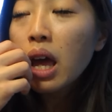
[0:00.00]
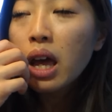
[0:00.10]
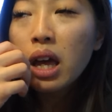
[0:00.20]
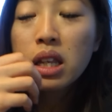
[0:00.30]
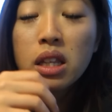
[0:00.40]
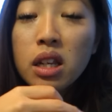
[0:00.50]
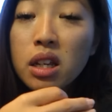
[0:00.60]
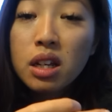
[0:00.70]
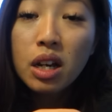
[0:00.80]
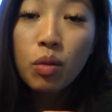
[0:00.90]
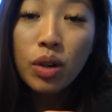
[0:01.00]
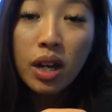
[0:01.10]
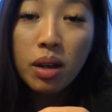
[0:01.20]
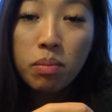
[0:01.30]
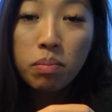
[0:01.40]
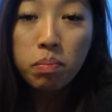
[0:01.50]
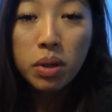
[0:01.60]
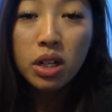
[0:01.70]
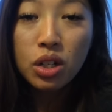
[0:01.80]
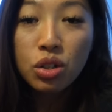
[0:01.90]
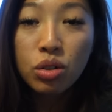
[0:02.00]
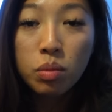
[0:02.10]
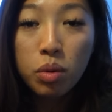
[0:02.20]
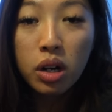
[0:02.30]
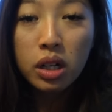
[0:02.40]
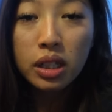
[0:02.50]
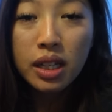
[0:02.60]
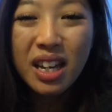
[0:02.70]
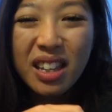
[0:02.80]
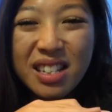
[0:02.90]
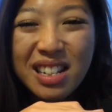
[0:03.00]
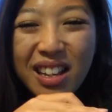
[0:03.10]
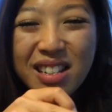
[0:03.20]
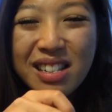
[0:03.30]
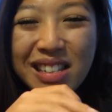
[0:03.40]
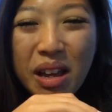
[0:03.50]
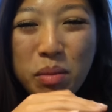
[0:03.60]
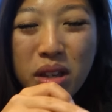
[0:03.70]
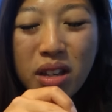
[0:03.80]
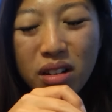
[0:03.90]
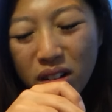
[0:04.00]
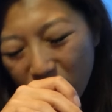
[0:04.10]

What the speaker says: And when I bit into the broccoli, it had this like slimy, ugh,